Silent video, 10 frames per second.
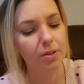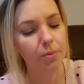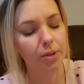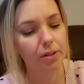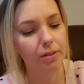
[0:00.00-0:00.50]
It's a
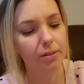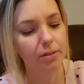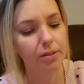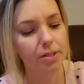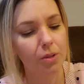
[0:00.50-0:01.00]
weird,
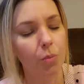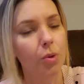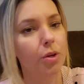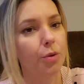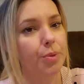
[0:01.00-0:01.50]
it's a
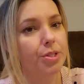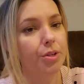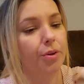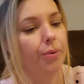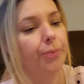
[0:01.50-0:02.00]
weird
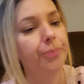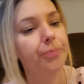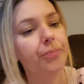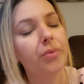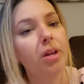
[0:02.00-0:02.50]
material.
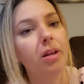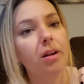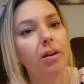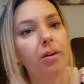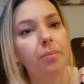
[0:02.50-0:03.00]

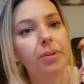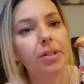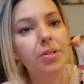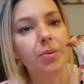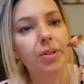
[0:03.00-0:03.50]
Um, but
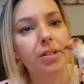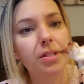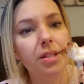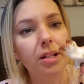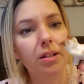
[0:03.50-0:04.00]
this one
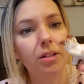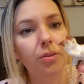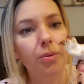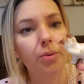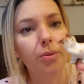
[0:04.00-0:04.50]
is like a
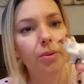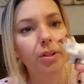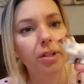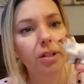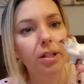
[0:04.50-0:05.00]
little
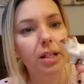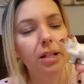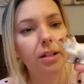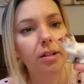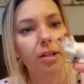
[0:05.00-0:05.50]

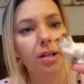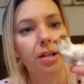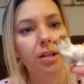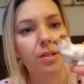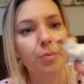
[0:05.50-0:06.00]
kitten
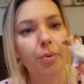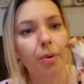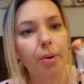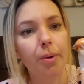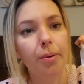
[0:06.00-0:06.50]
licking his
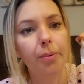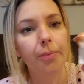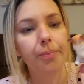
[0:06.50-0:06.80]
paw.